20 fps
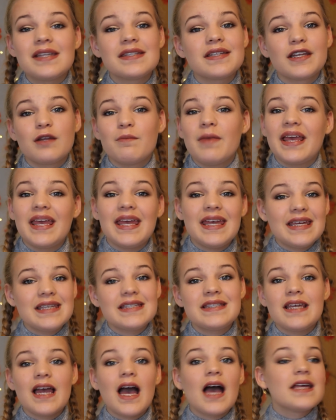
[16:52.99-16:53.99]
It's going to make it
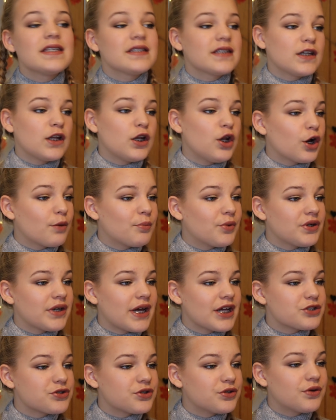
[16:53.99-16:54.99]
easier, it's going to look more
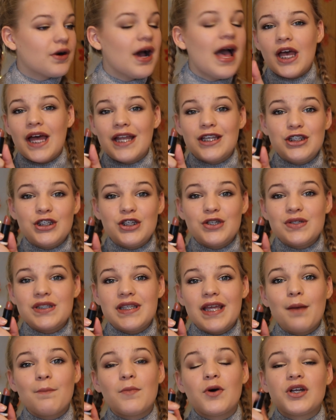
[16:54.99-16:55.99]
natural, and
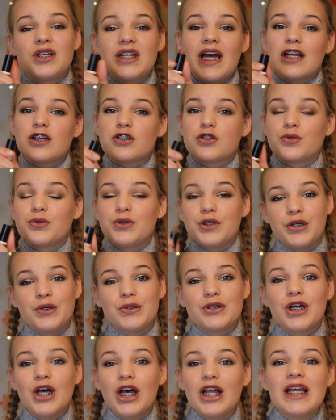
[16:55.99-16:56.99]
using more natural
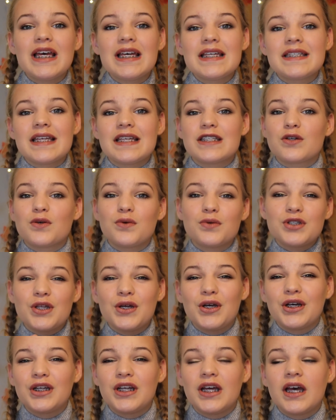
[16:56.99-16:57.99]
nude colours is
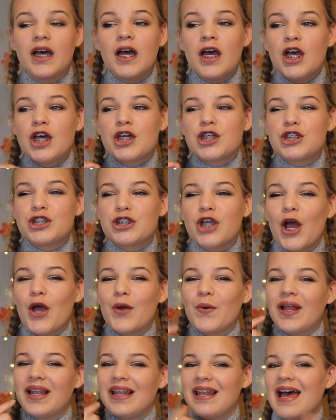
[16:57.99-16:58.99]
also going to
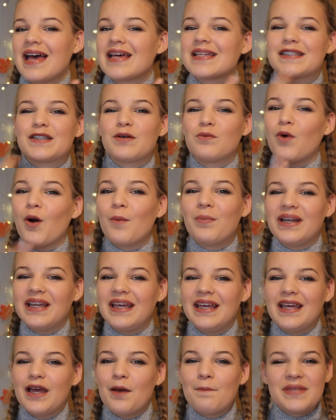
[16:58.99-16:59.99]
show less
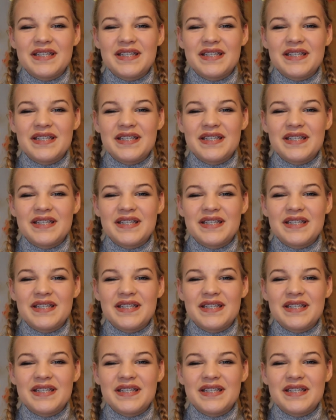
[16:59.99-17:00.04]
wobbly